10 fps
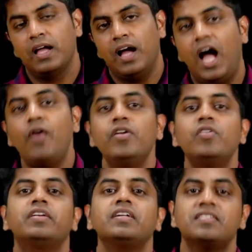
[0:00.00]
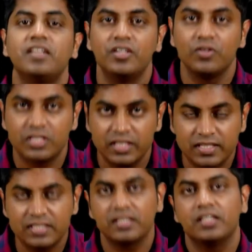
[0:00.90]
How do you trust a news
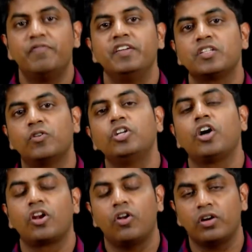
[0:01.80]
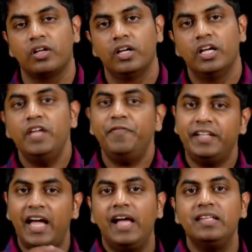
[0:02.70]
list if it is good or not? If it
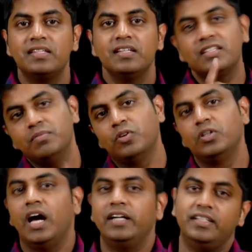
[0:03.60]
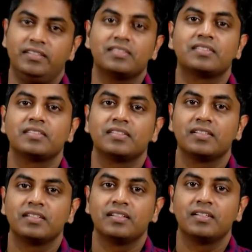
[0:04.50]
has some good articles,
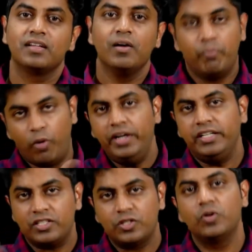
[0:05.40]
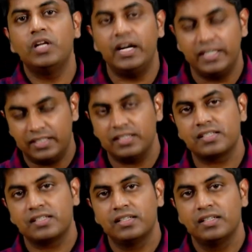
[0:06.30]
point us to good articles.